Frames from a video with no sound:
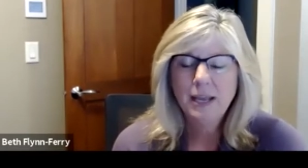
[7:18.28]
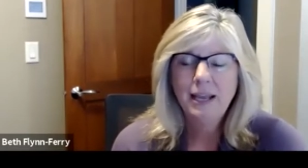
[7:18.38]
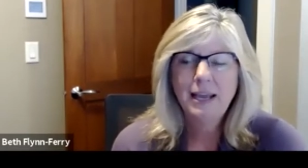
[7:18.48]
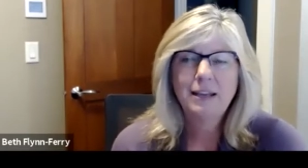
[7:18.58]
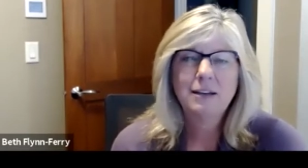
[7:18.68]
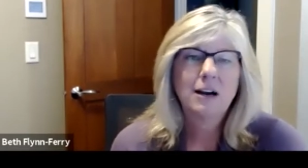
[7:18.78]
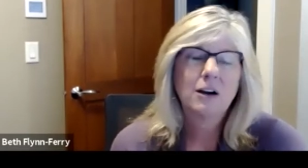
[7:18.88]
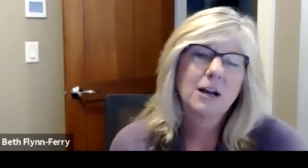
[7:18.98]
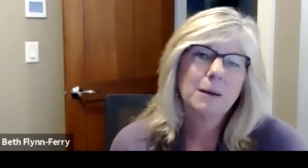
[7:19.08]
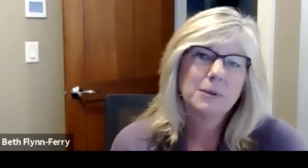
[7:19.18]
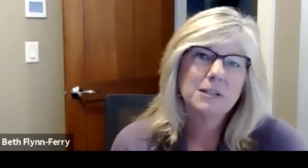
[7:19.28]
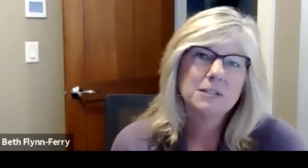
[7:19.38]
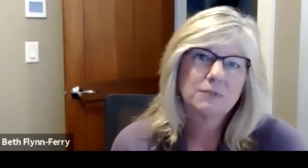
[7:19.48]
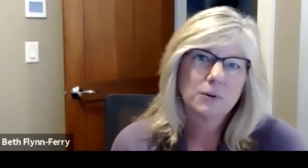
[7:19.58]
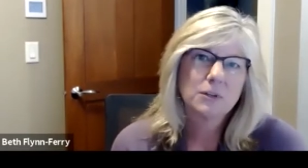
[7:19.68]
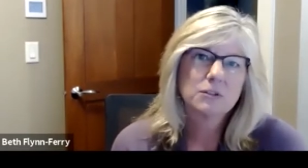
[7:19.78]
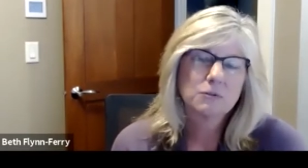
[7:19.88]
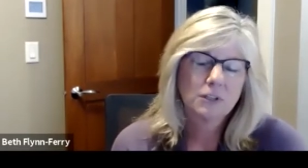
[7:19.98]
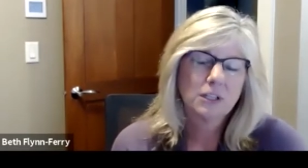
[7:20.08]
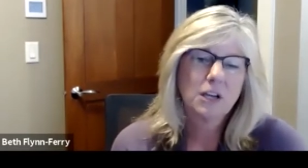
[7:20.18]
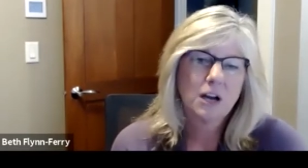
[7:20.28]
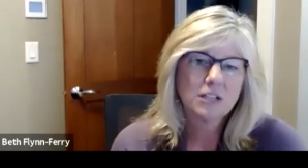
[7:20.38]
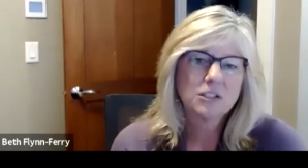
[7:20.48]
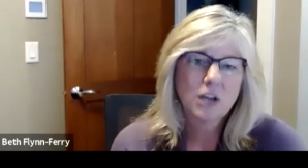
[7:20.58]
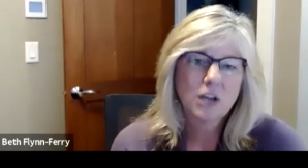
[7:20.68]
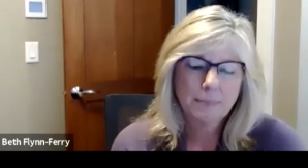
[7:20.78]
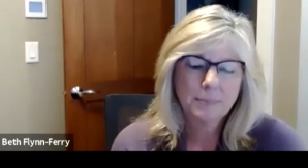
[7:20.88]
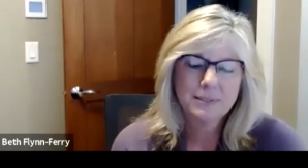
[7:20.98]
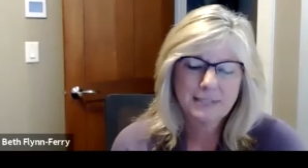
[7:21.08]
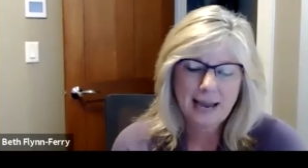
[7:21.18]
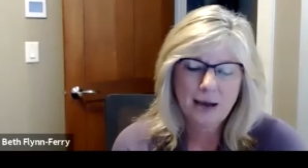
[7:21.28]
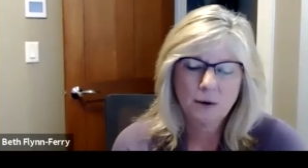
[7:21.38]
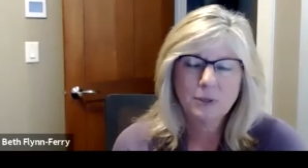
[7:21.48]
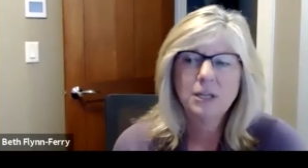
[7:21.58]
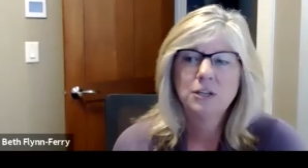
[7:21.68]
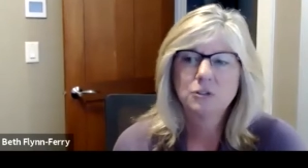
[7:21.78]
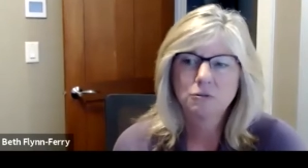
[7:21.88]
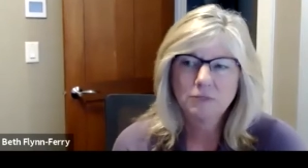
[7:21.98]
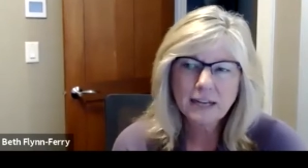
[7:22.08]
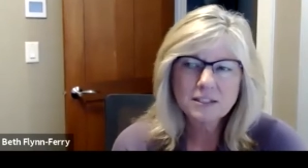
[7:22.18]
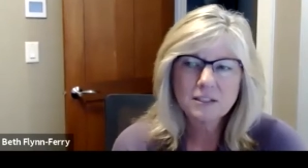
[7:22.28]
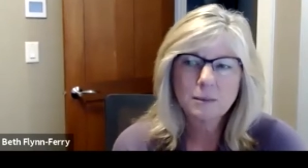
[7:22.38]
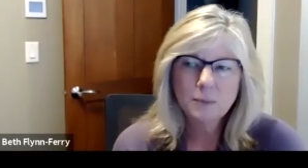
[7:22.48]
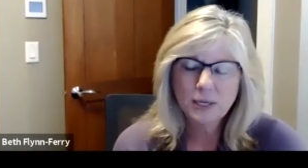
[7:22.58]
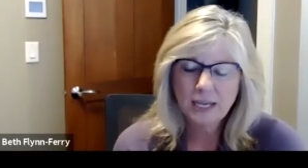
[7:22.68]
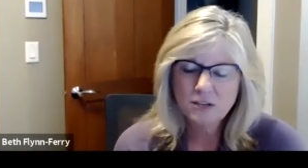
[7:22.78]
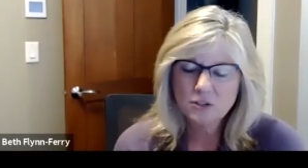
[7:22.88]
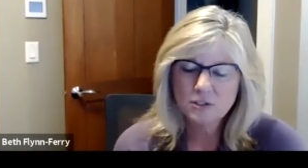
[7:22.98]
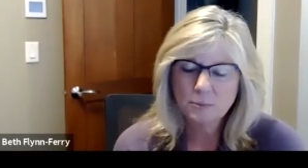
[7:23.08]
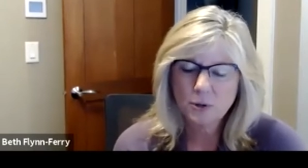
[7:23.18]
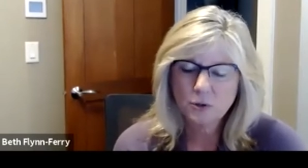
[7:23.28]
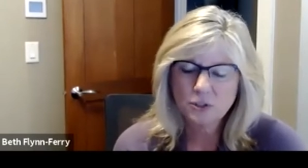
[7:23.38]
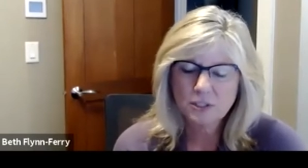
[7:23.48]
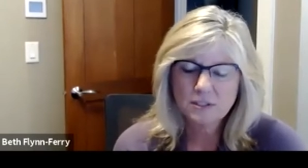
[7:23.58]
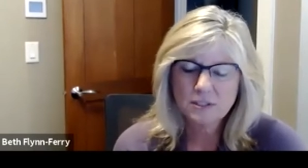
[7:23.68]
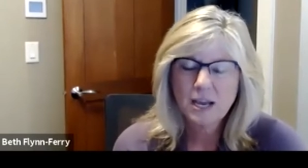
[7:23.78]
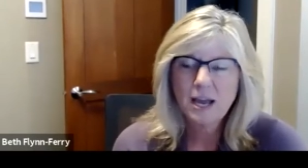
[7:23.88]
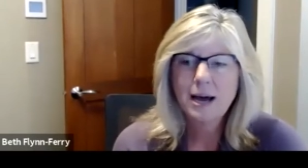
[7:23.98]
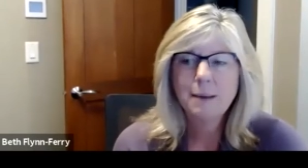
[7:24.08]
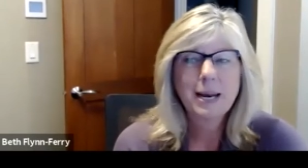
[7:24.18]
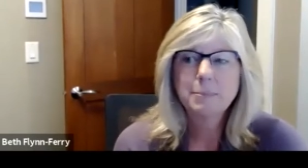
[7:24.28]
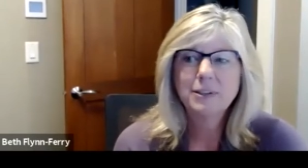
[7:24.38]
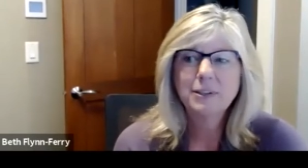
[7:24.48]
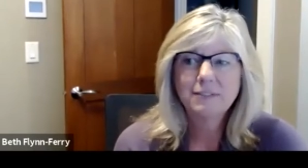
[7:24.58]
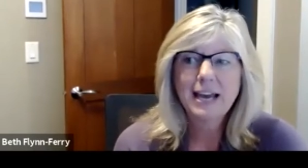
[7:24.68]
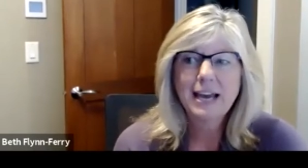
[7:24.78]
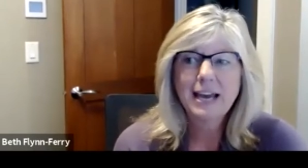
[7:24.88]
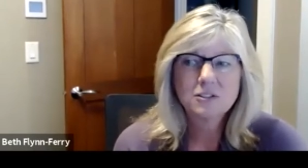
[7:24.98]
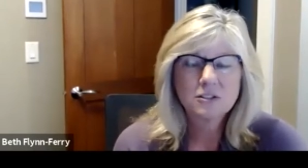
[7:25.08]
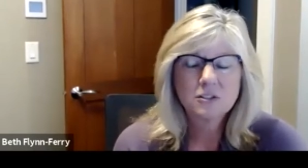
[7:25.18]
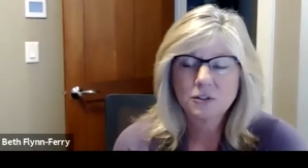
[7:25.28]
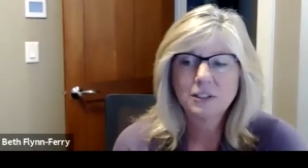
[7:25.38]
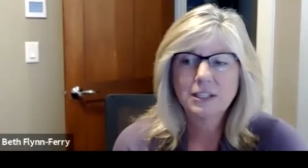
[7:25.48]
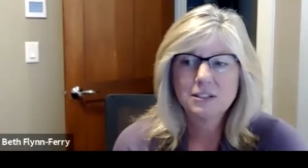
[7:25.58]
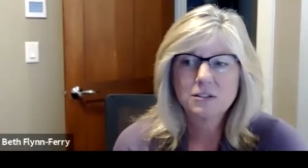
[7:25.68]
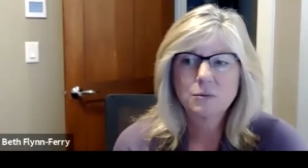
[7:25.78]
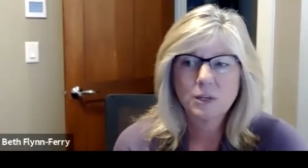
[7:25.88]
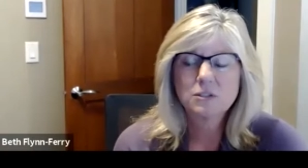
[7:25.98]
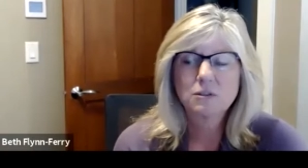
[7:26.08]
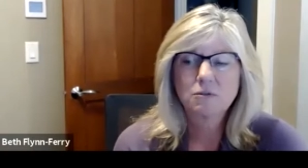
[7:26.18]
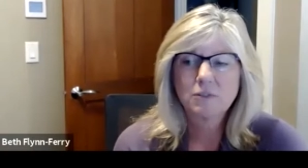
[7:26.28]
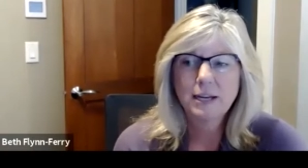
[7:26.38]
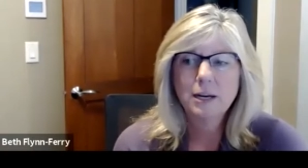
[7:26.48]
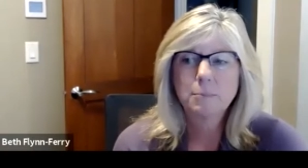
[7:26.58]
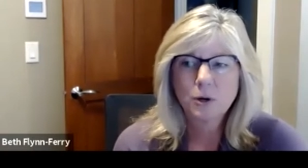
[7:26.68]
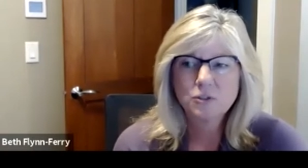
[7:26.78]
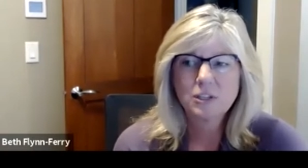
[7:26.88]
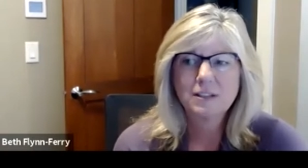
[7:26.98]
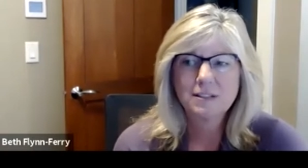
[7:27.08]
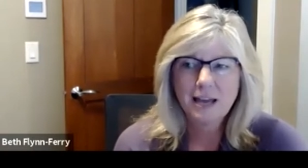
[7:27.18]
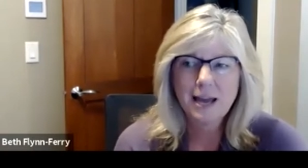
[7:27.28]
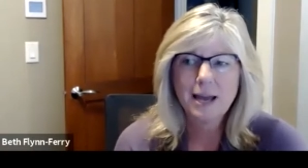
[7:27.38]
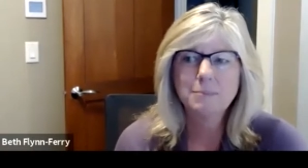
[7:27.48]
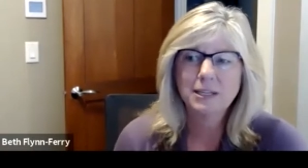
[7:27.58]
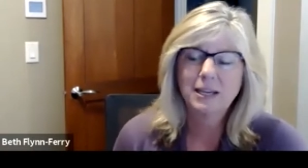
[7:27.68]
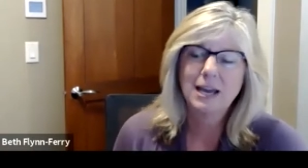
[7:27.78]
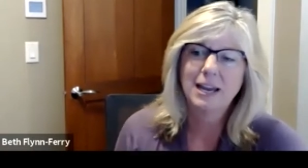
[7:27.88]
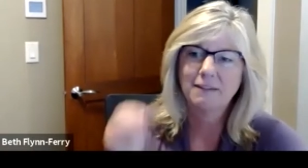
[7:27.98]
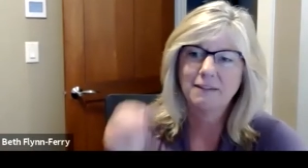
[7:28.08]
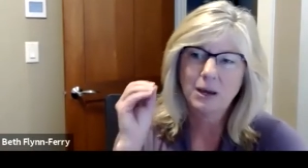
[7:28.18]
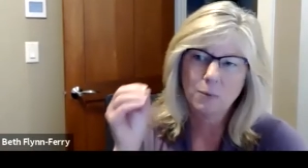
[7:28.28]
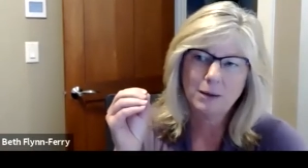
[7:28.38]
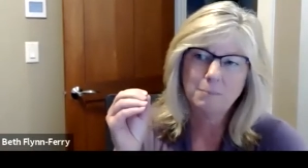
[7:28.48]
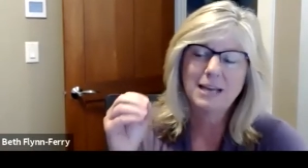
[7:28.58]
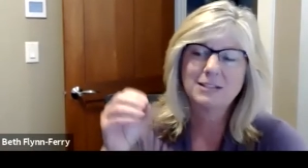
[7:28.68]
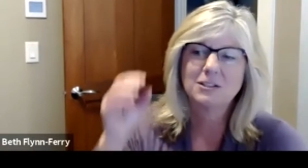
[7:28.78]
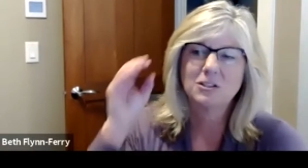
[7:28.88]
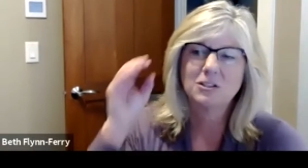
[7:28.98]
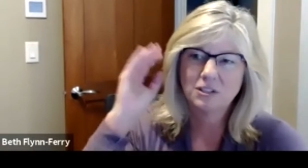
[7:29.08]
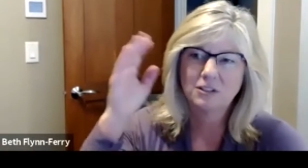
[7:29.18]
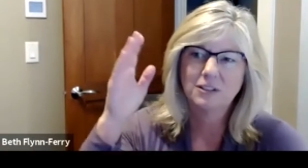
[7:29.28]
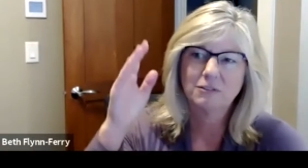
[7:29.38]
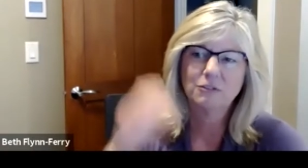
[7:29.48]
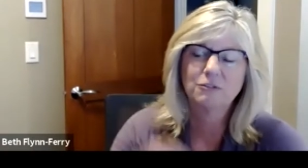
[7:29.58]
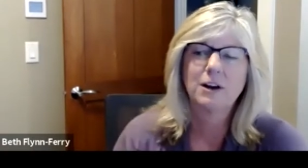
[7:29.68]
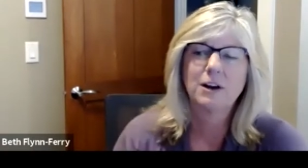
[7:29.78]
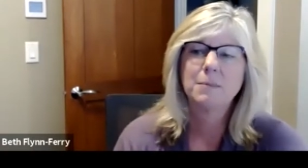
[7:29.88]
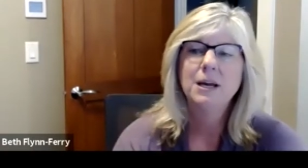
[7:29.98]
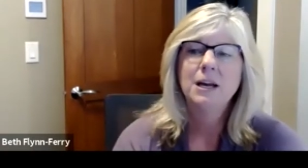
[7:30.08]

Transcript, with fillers: and our companies focused really on top down direct communications approaches. Um, and I believe that certainly is was the right approach at the time to kind of have that one message delivered from